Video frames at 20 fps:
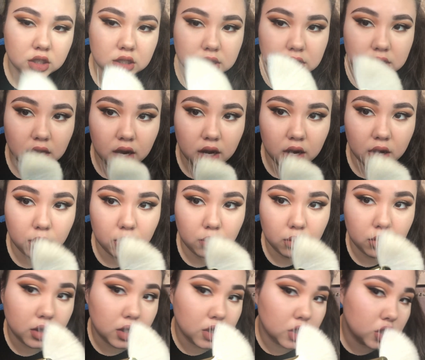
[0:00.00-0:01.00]
It's not
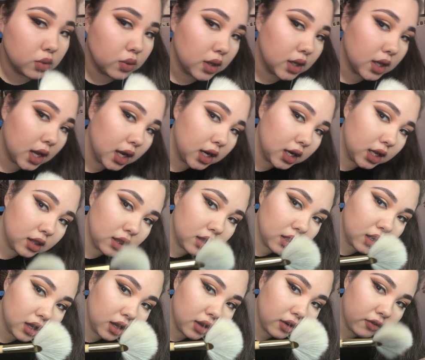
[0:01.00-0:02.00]
really doing
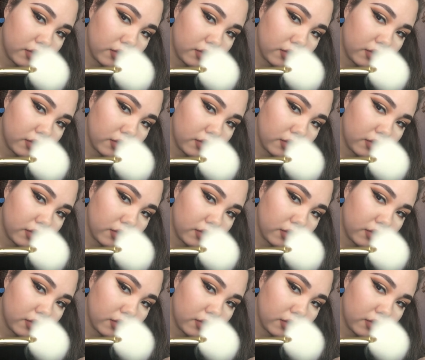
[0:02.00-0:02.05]
anything